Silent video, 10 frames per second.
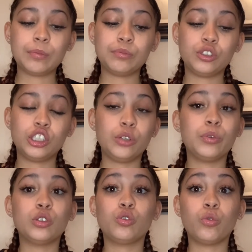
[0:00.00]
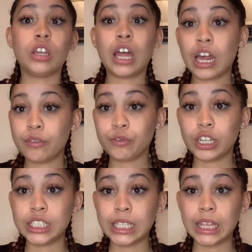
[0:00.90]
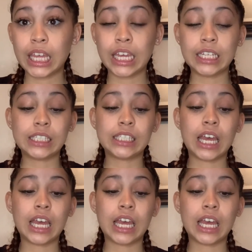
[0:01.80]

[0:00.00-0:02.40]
She went through a lot of crazy things,